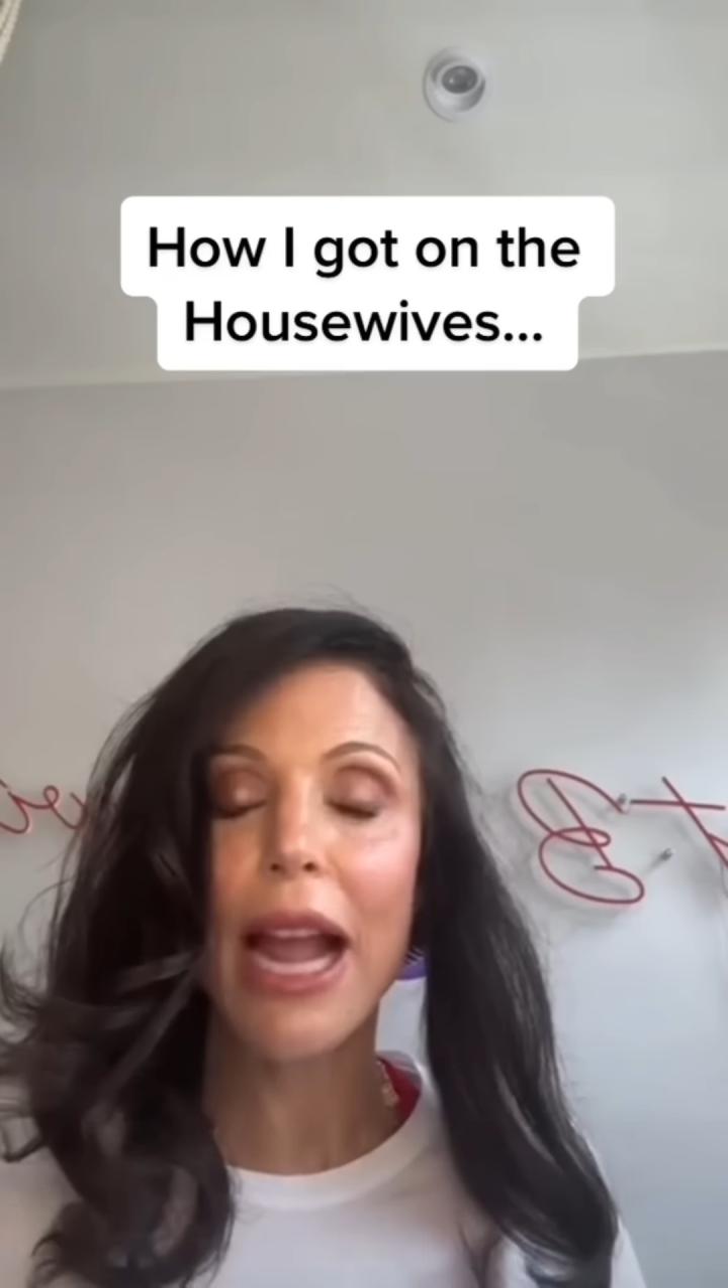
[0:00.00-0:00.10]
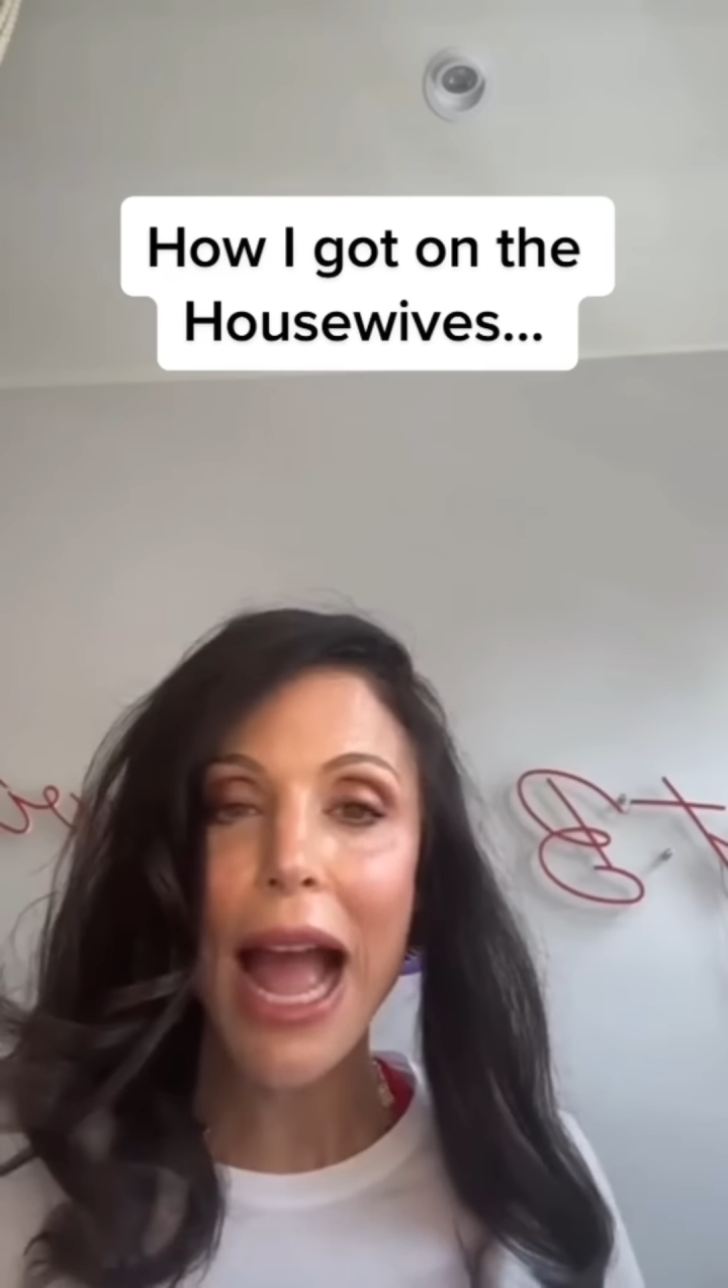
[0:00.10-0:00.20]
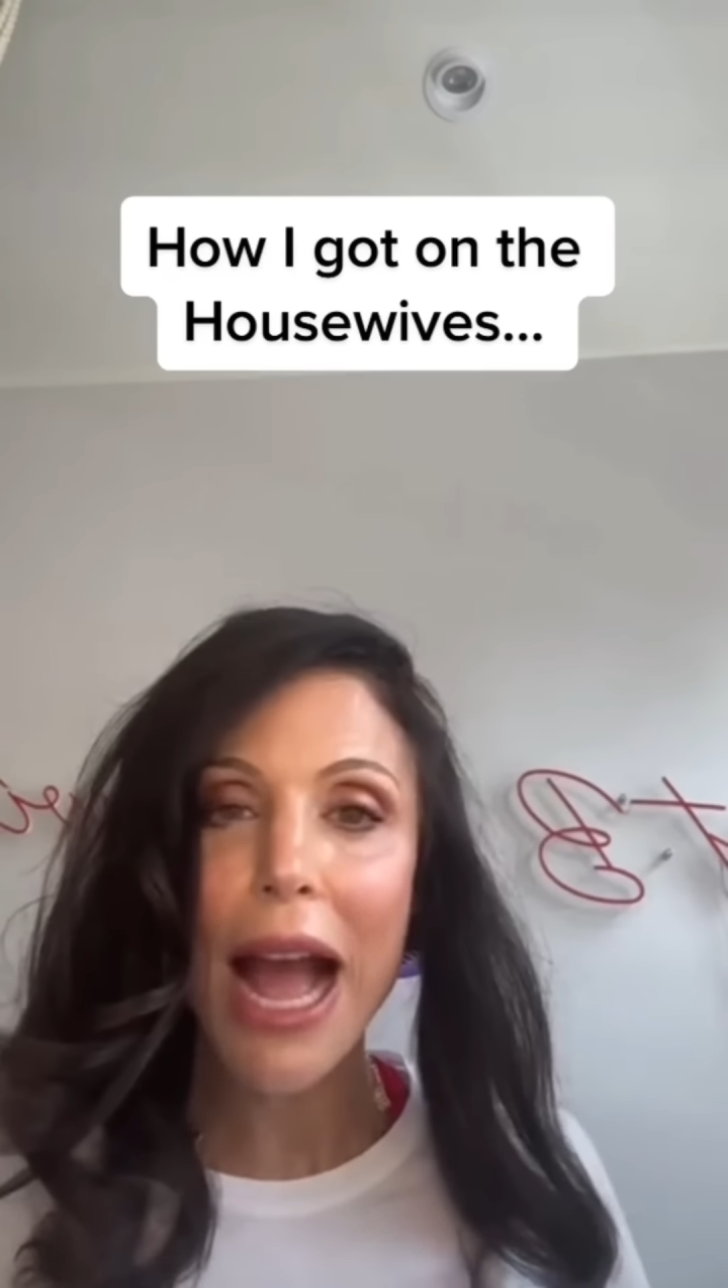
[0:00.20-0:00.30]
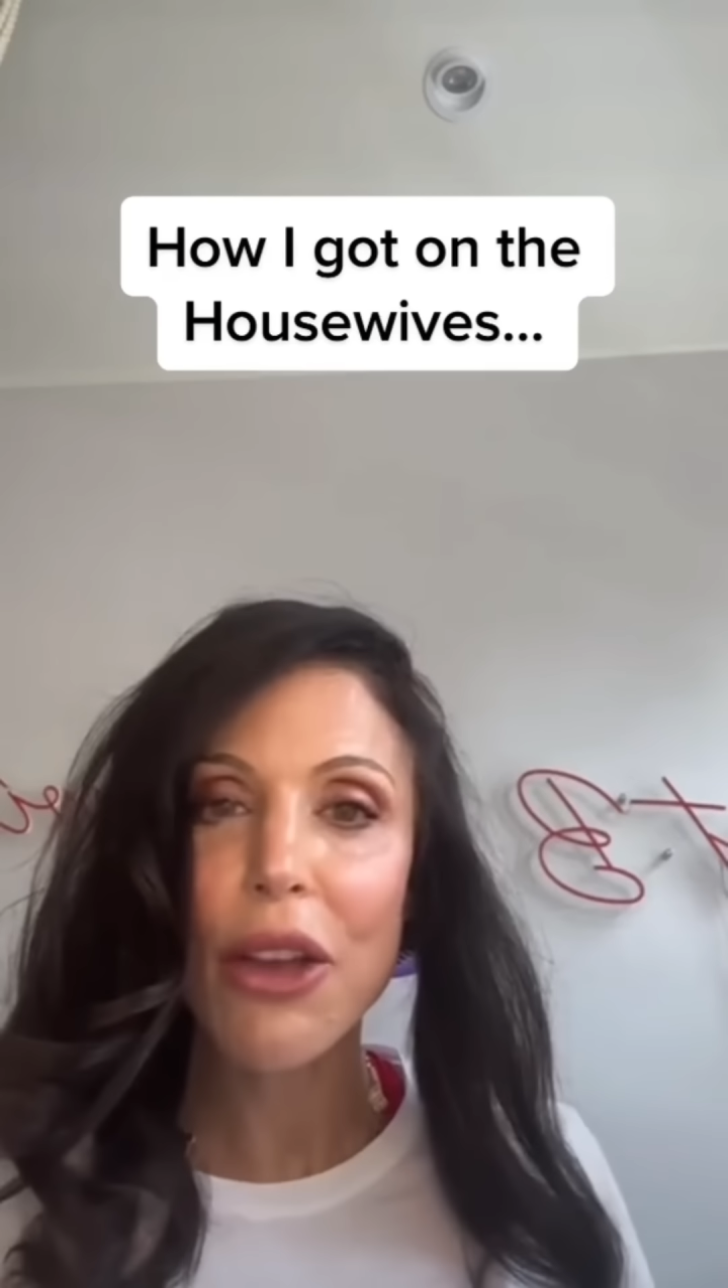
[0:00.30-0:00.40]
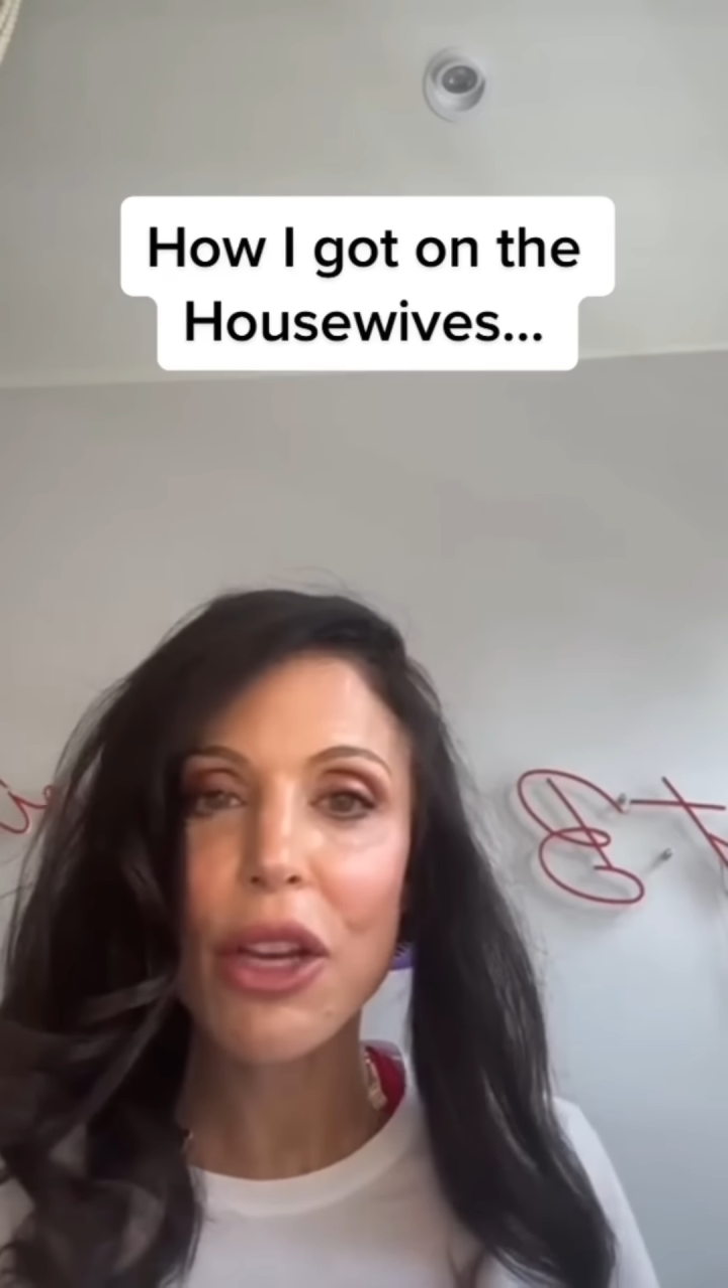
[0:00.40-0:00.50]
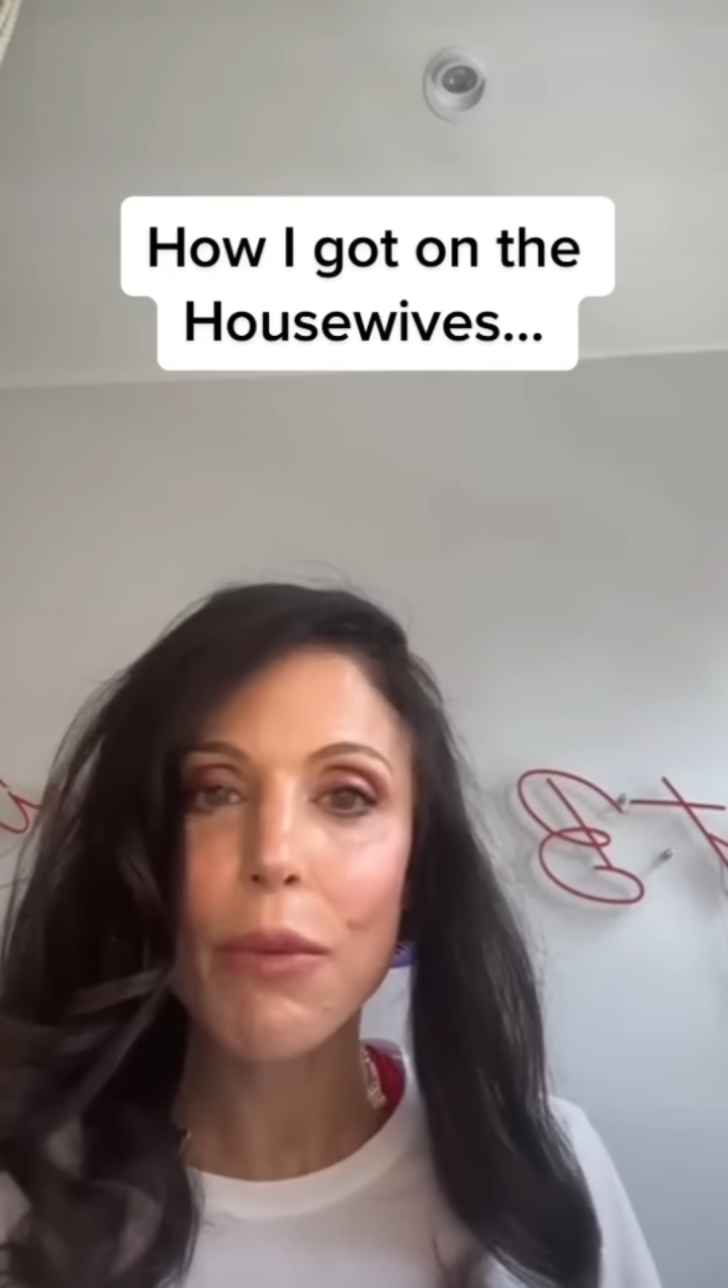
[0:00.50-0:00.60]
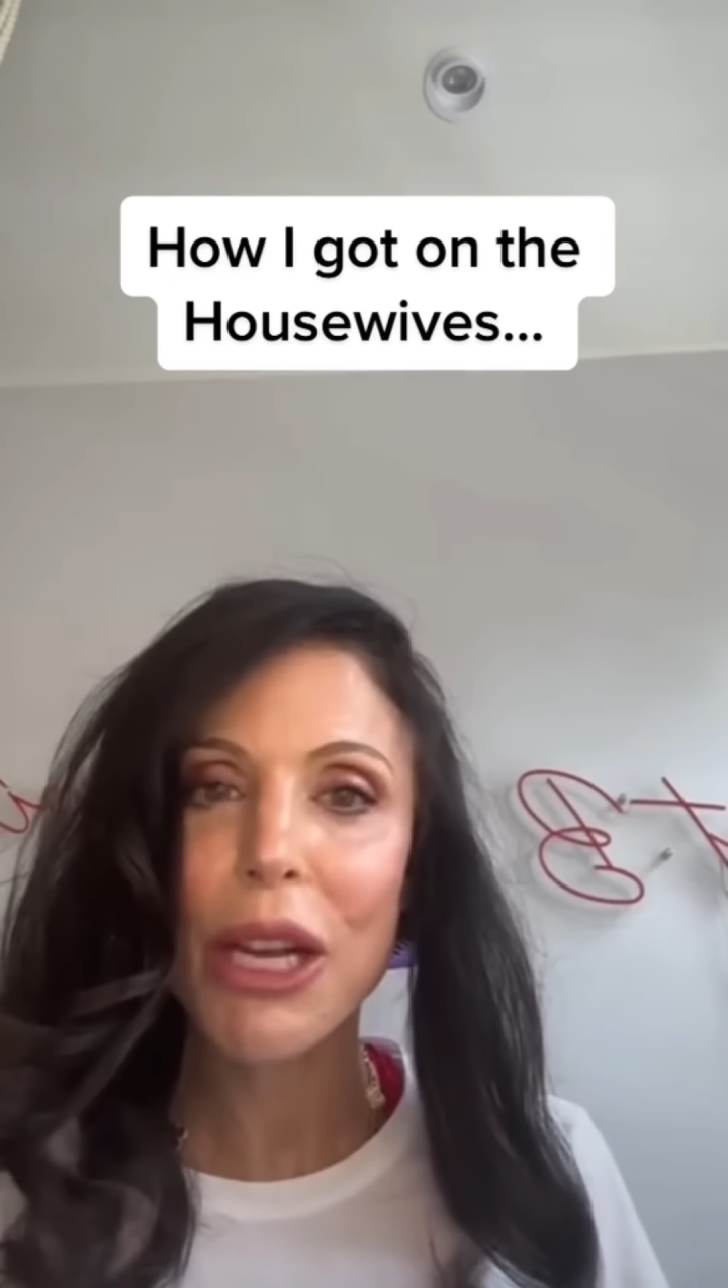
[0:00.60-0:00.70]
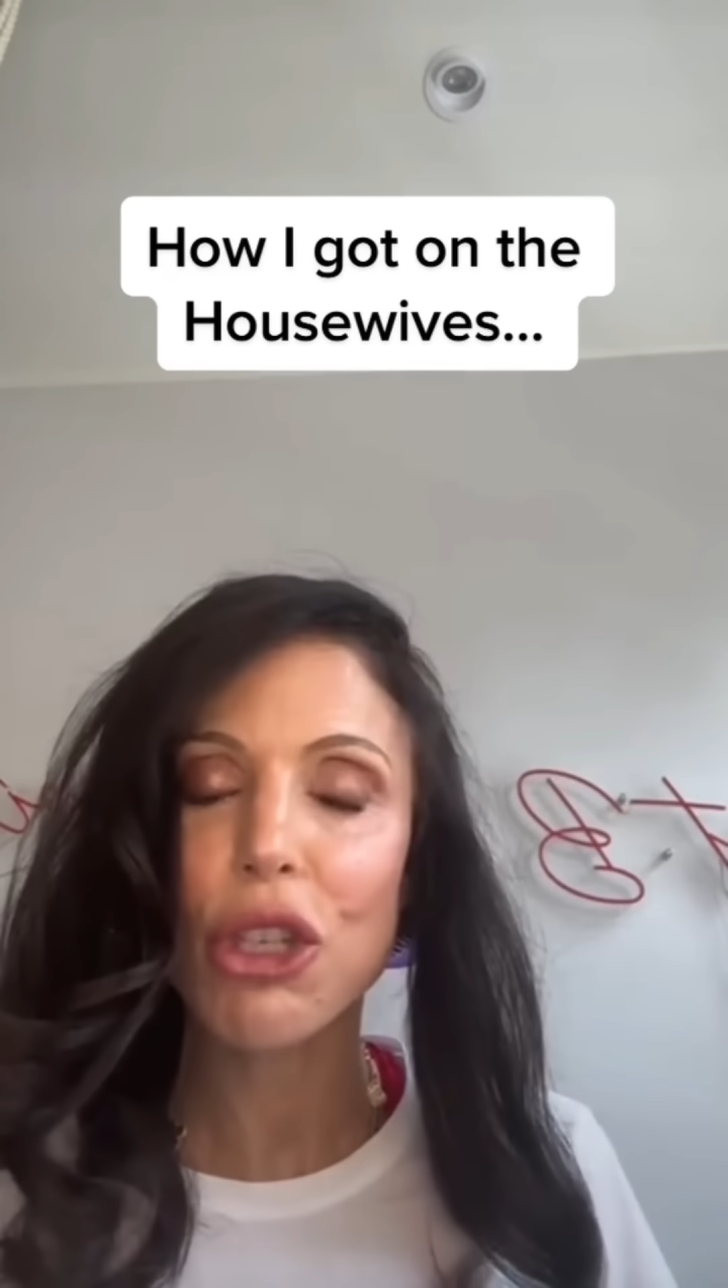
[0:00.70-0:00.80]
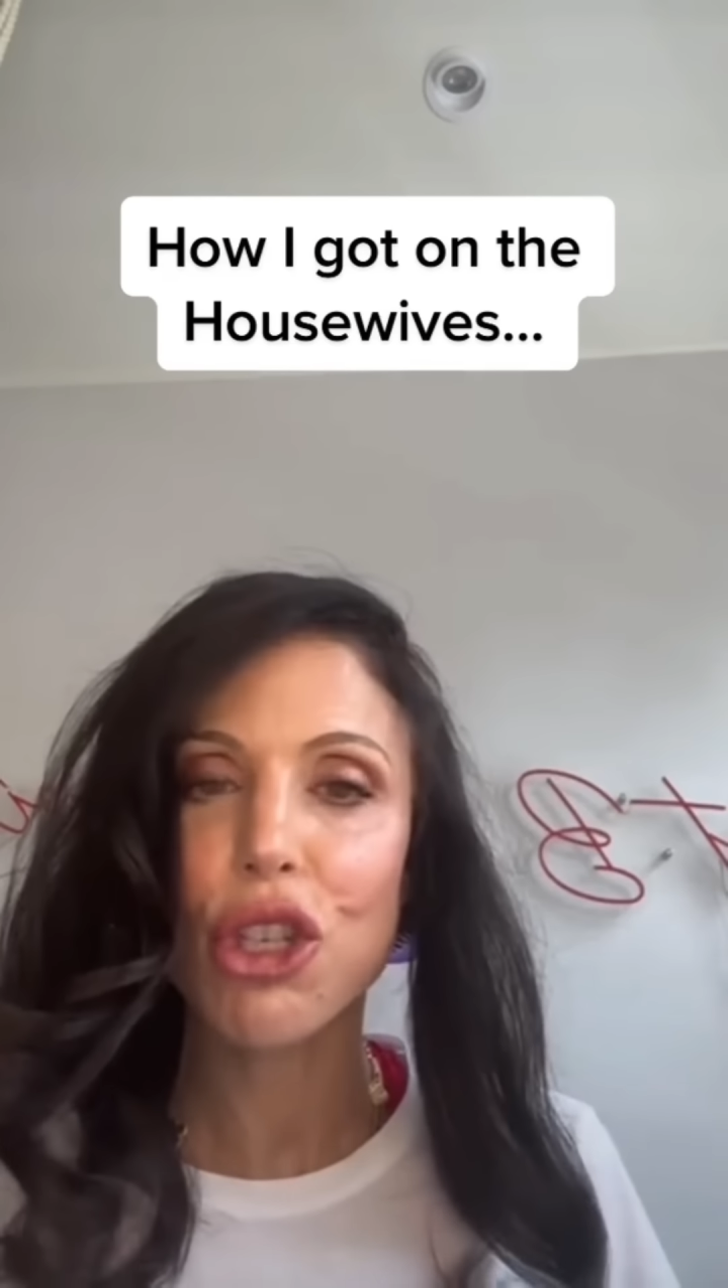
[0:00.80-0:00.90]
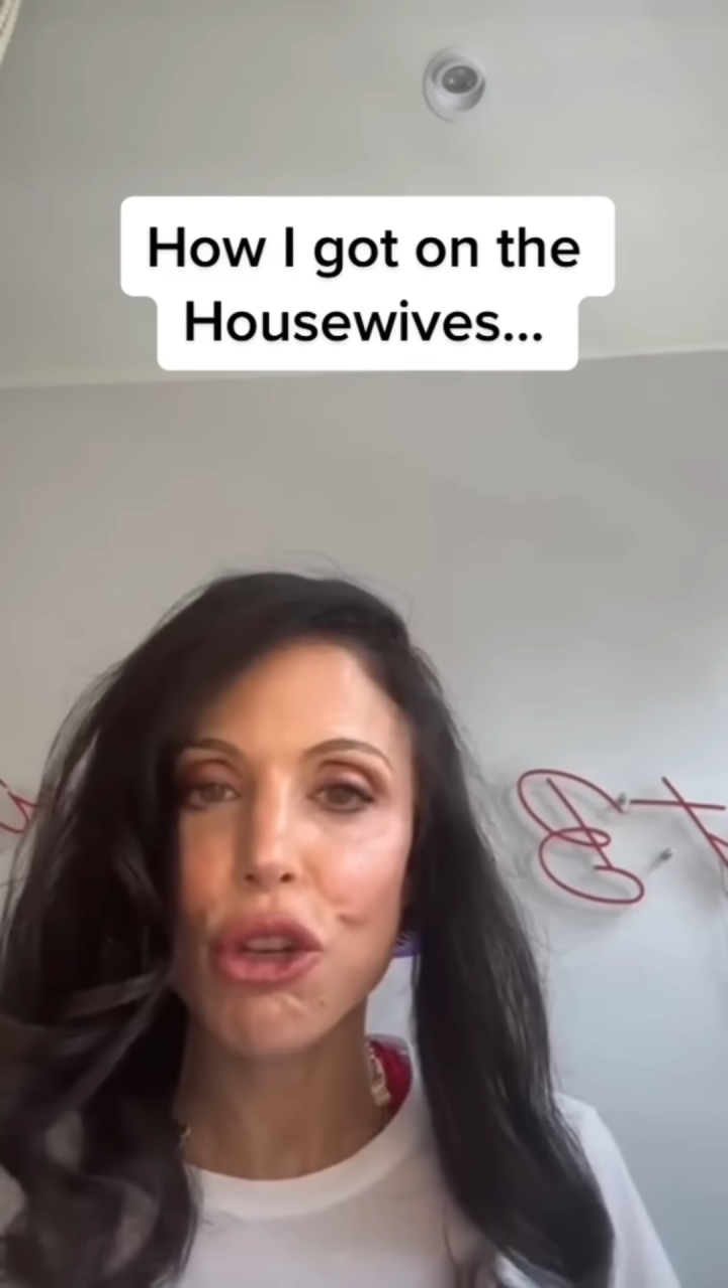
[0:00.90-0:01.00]
how are you going to be
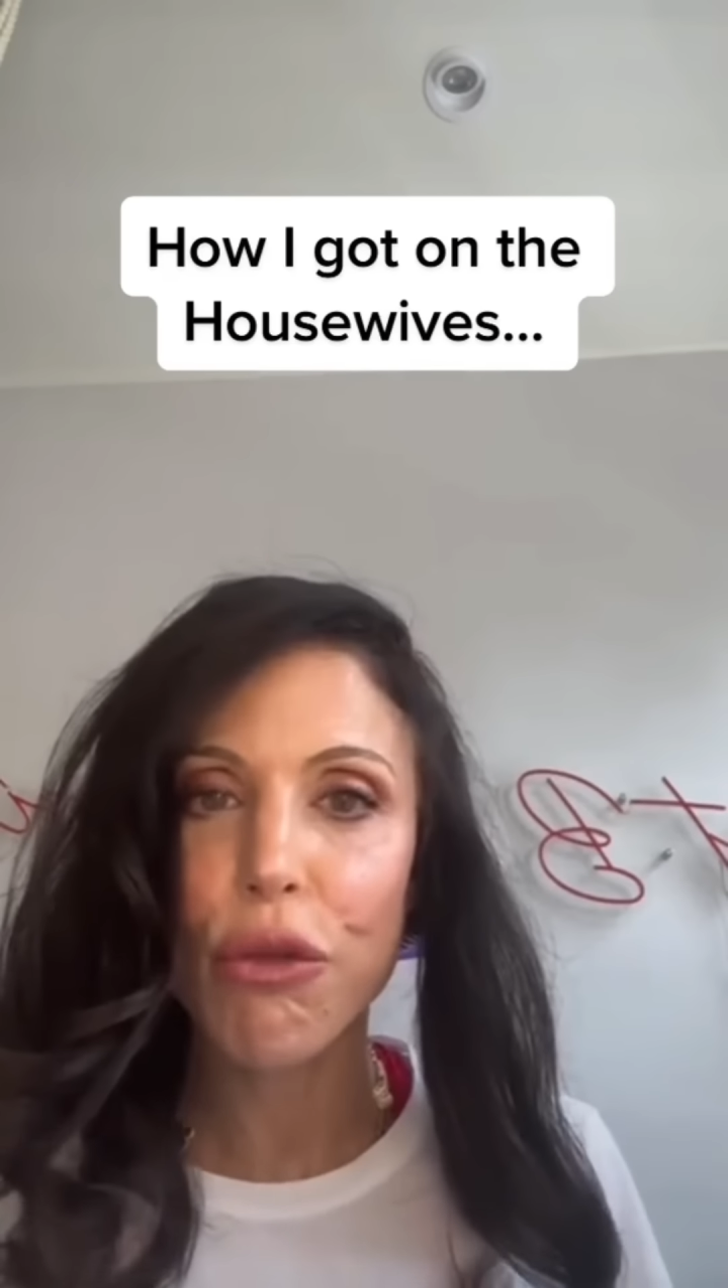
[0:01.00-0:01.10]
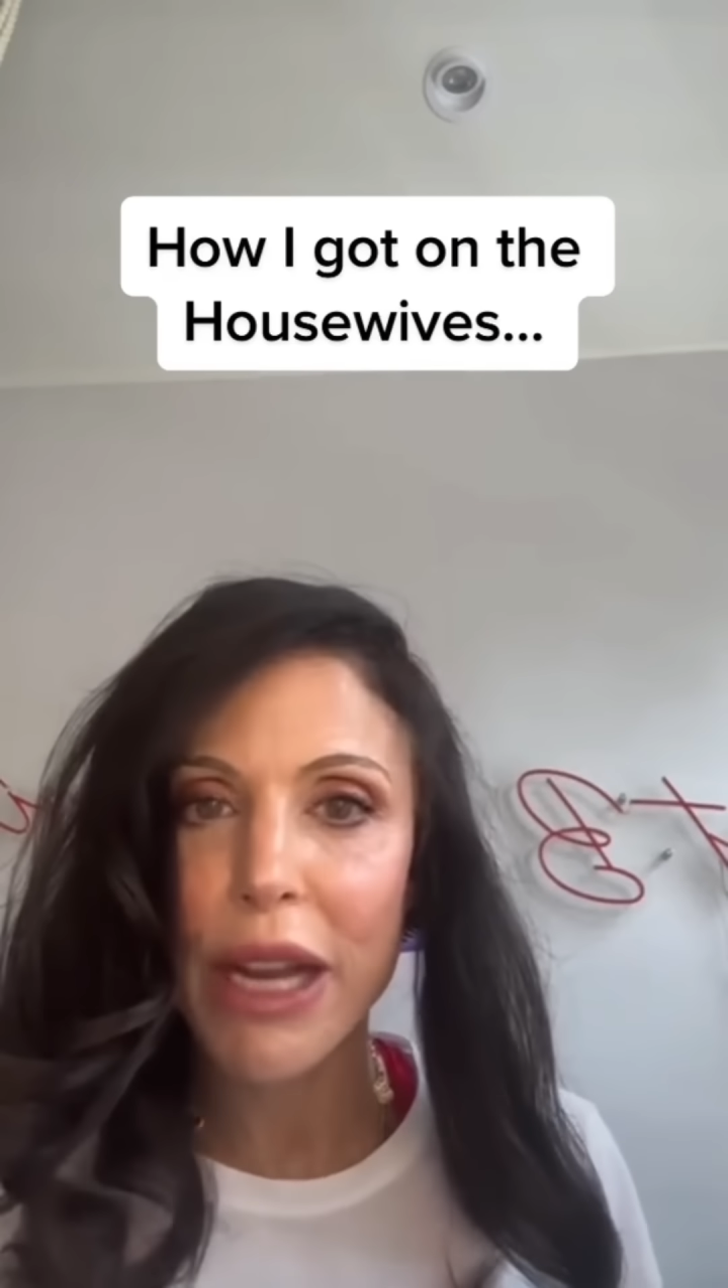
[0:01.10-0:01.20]
on 2